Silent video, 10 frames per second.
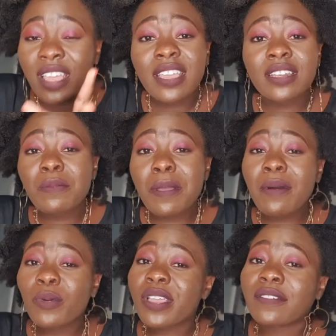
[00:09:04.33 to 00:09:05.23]
Remember,
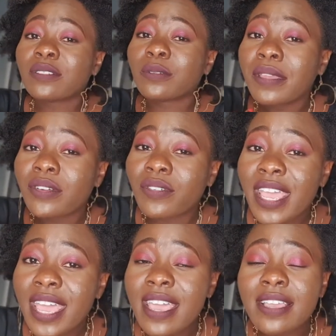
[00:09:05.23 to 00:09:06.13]
we have to pay
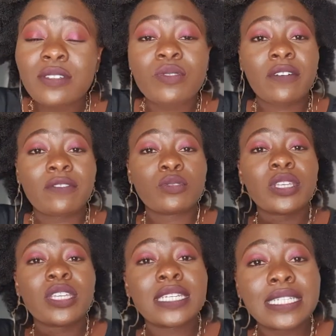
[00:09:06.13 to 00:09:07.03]
rent, we have to
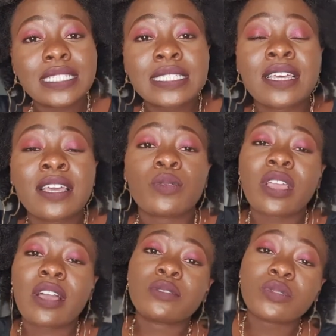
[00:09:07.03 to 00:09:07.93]
eat, we
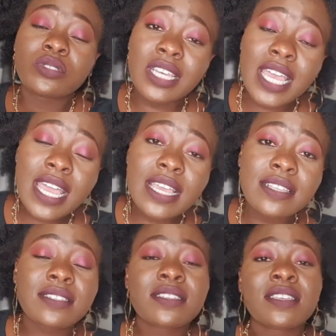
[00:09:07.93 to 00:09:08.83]
have to dress.
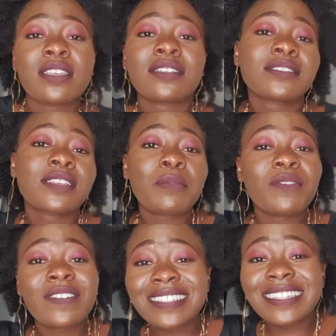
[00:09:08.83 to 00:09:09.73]
Some of
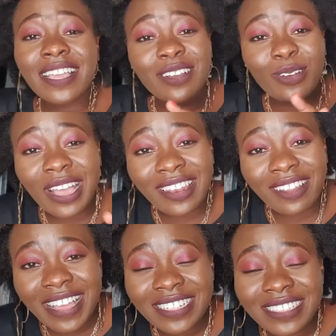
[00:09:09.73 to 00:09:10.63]
us like
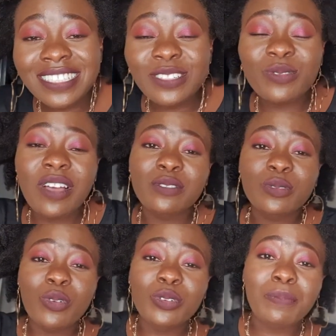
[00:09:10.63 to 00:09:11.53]
gallivanting, we have to
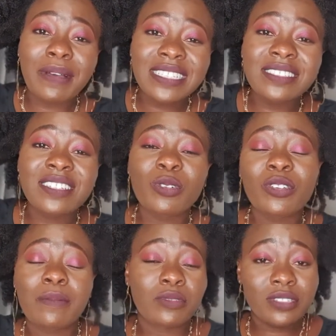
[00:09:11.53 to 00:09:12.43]
go to parties and what.
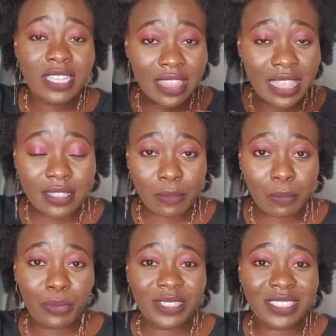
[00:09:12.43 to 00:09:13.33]
I'm not saying that's
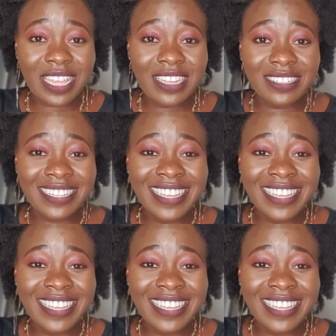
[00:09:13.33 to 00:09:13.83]
important.